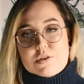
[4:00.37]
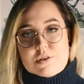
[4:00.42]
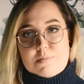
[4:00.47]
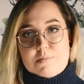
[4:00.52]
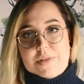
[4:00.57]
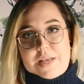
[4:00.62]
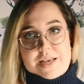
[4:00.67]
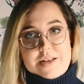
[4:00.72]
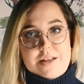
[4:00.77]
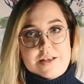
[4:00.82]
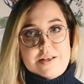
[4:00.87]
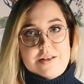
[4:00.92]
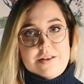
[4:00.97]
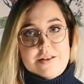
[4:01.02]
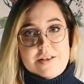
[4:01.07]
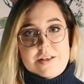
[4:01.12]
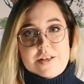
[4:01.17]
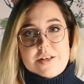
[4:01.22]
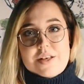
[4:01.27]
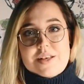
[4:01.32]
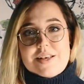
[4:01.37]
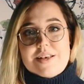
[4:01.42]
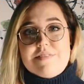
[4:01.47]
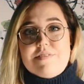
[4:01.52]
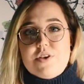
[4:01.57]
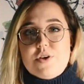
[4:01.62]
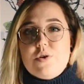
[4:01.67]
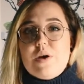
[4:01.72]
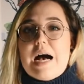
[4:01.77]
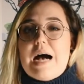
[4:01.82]
on the planet.
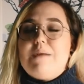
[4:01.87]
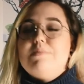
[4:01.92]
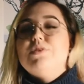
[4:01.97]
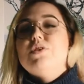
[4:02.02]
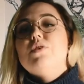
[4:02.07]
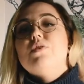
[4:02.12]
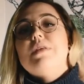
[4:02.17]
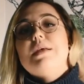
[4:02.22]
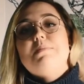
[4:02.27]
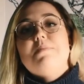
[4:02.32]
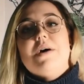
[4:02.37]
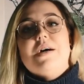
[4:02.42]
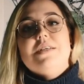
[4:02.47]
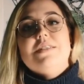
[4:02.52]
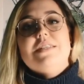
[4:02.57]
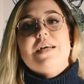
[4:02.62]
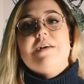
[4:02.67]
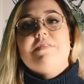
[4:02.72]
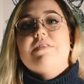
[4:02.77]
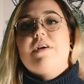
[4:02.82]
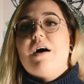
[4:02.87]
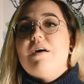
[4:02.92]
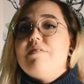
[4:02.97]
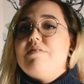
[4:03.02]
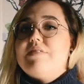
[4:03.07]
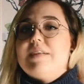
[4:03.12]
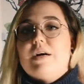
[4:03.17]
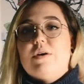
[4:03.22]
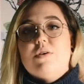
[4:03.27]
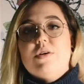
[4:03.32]
If you absolutely must have cut
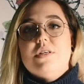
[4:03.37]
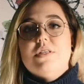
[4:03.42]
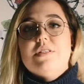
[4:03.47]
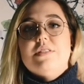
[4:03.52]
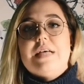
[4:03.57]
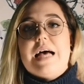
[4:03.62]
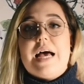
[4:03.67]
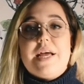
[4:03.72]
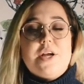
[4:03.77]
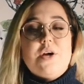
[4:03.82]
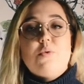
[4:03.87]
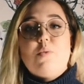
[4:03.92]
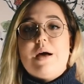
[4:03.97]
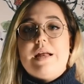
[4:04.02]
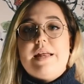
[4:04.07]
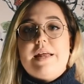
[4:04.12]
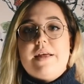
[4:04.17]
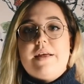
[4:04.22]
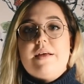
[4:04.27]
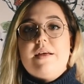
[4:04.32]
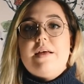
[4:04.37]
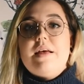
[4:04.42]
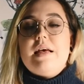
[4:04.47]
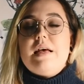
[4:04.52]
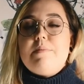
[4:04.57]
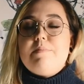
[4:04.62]
flowers at your wedding,